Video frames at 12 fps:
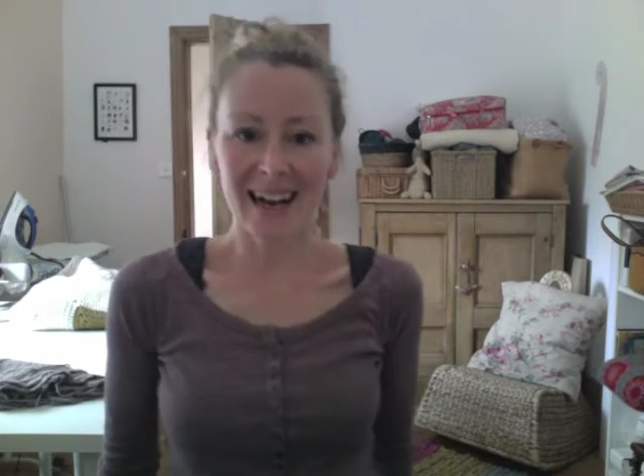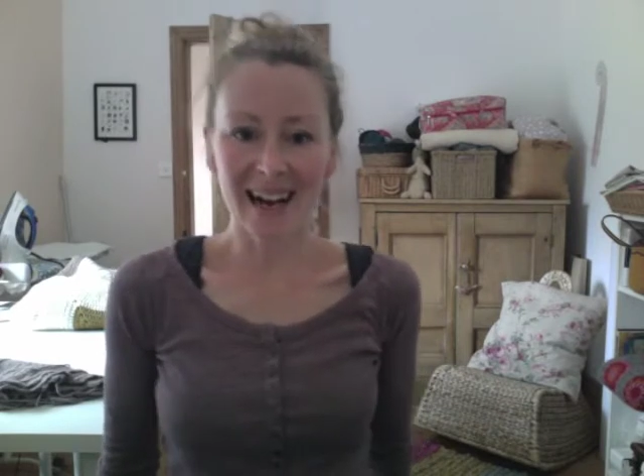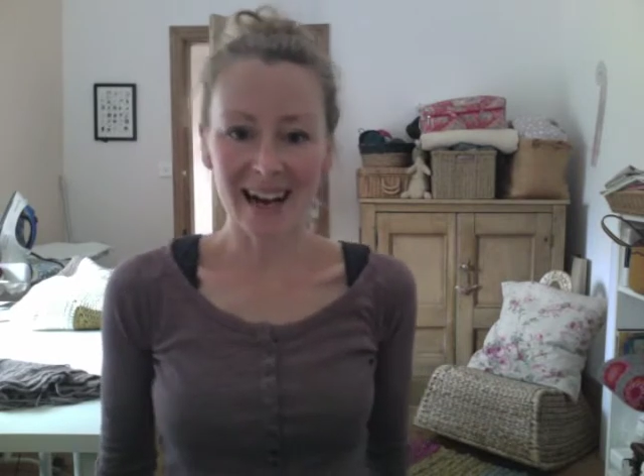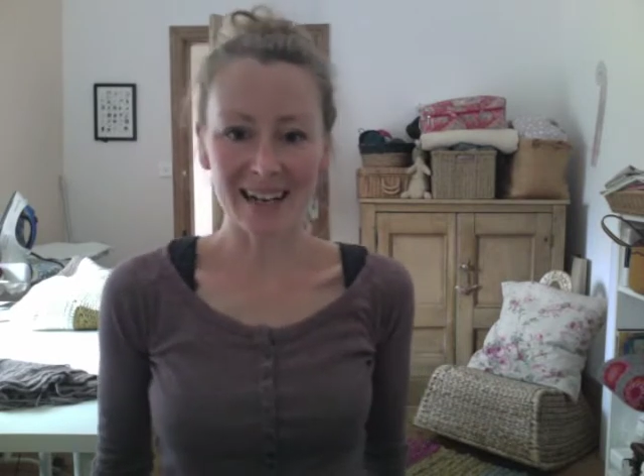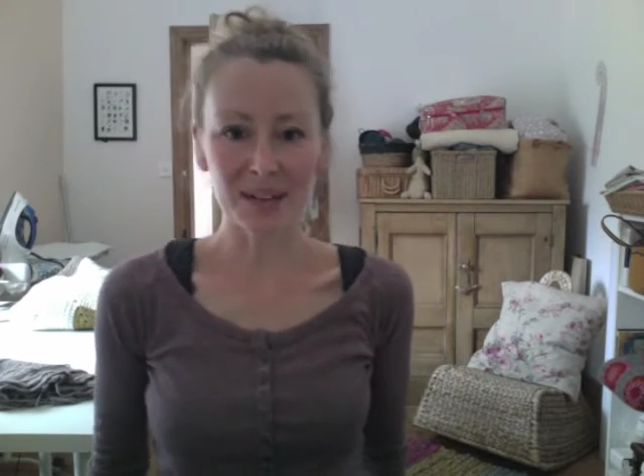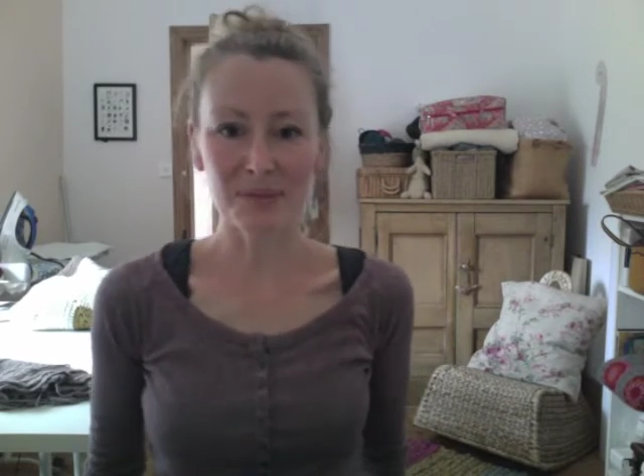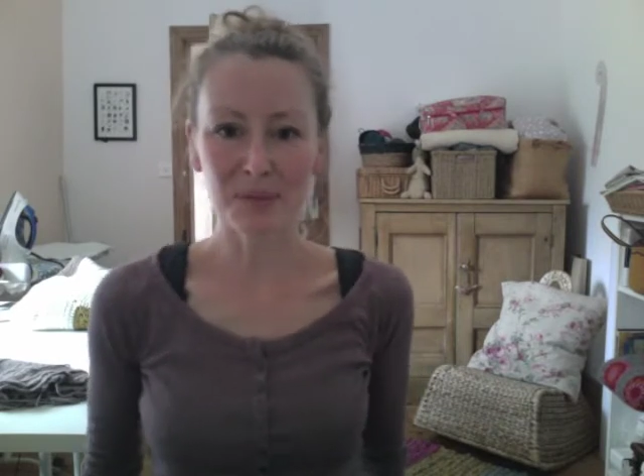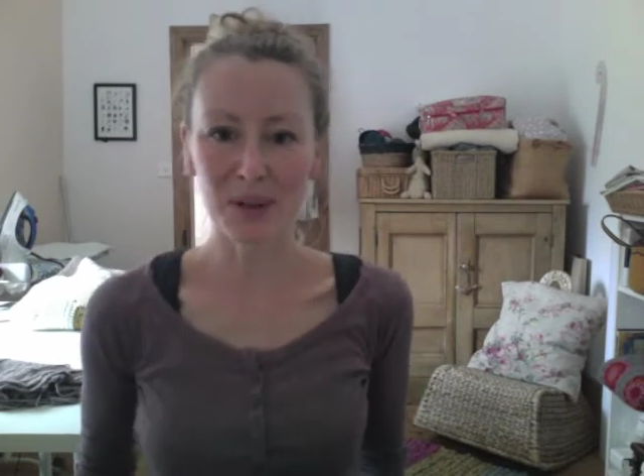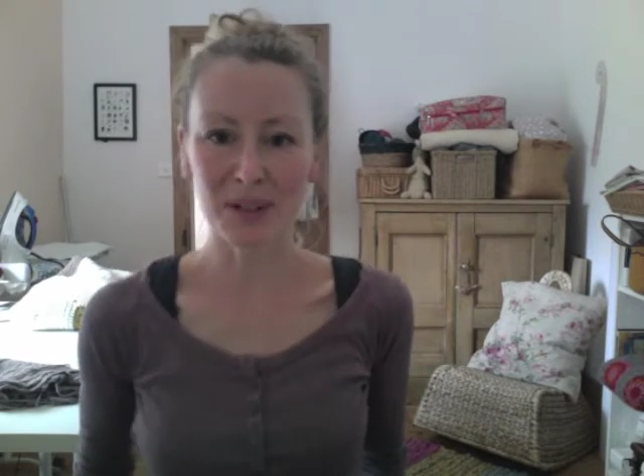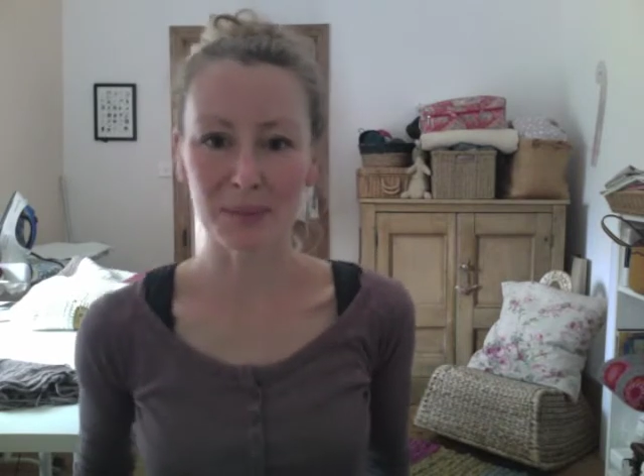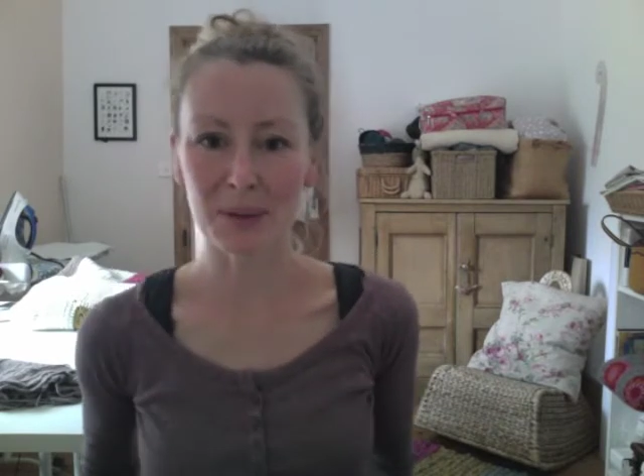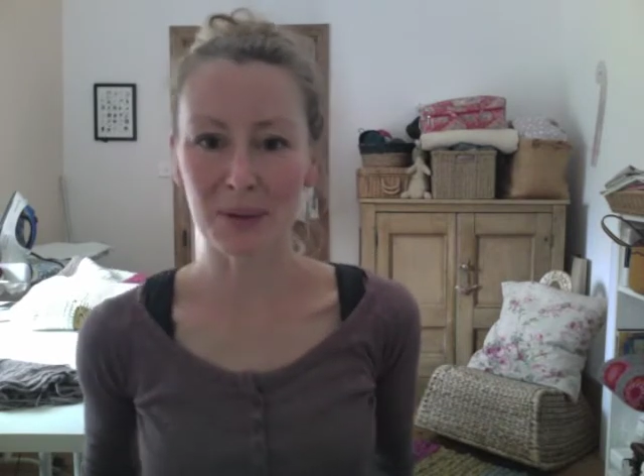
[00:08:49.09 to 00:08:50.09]
and I've
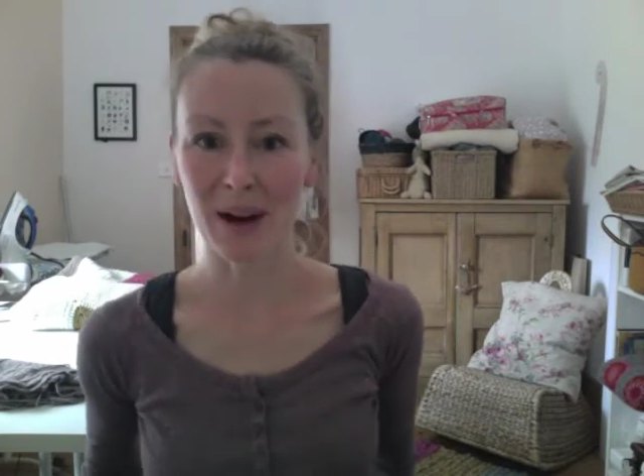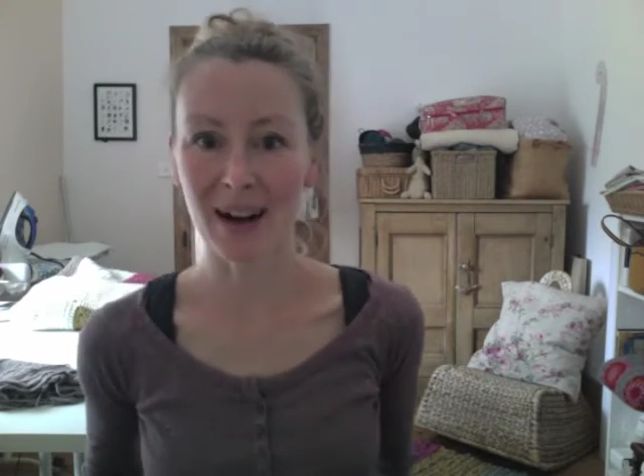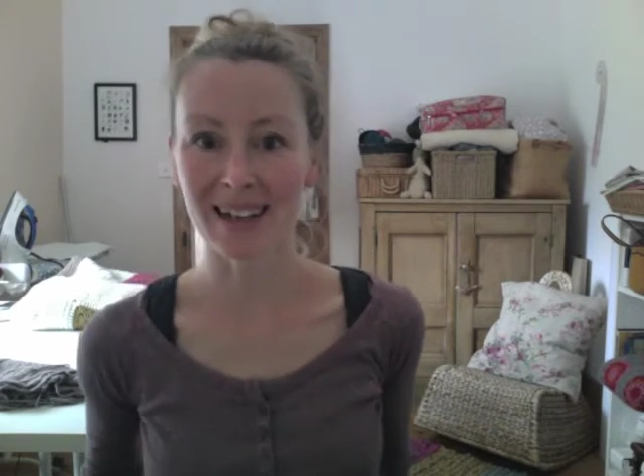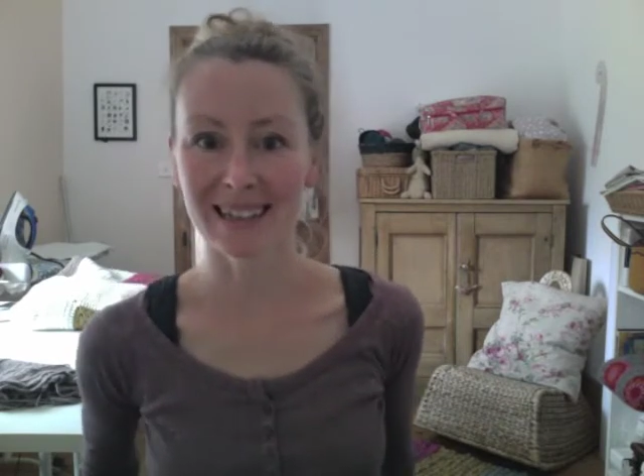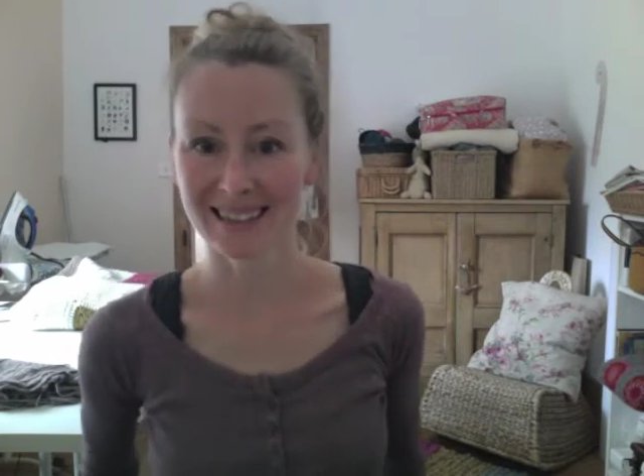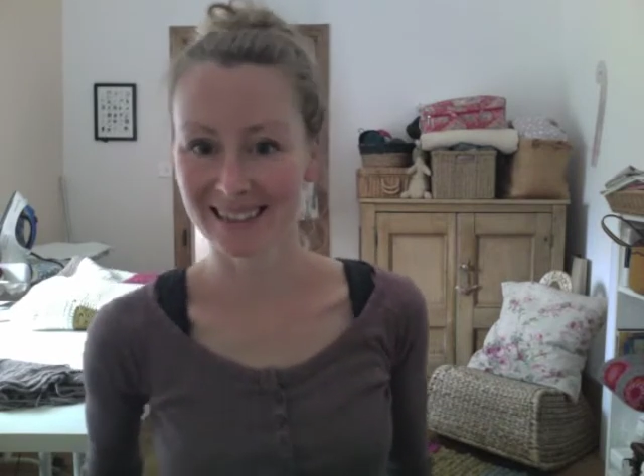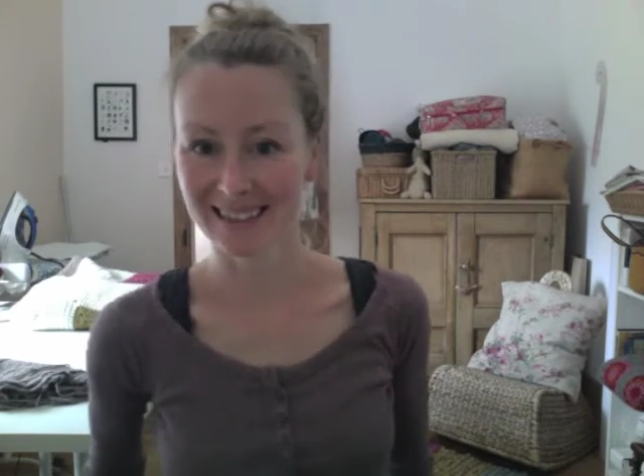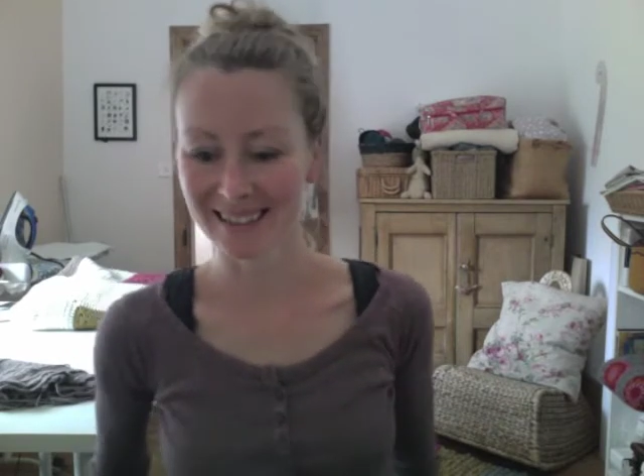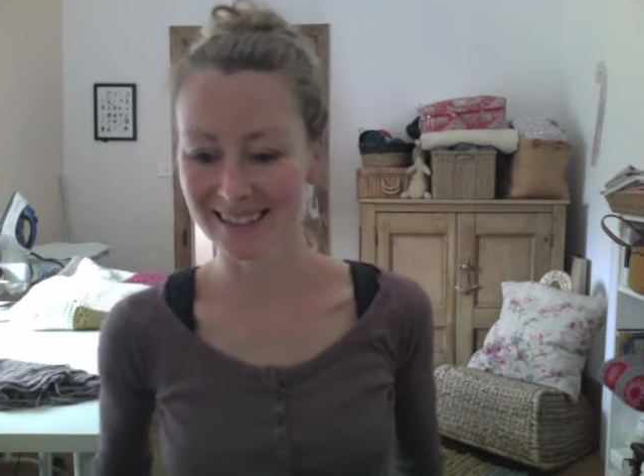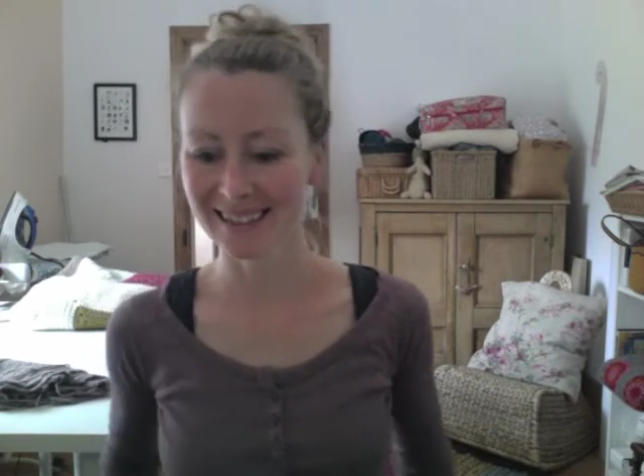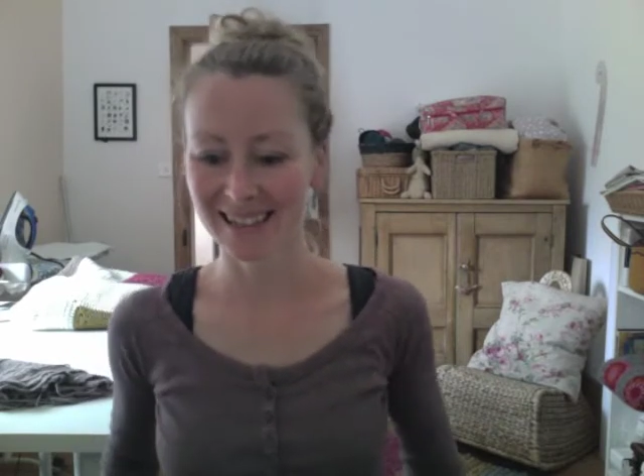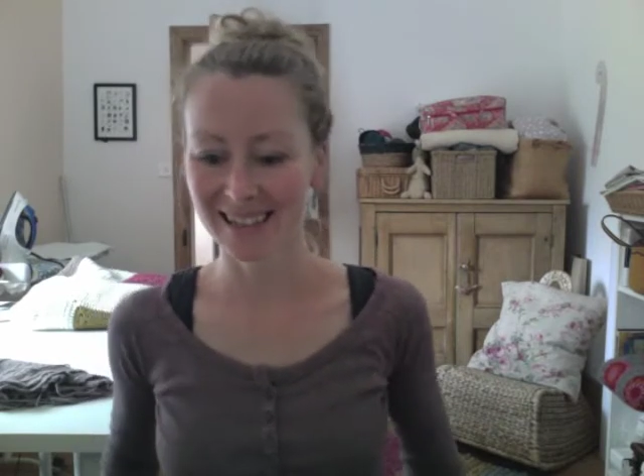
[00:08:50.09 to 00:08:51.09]
won a prize.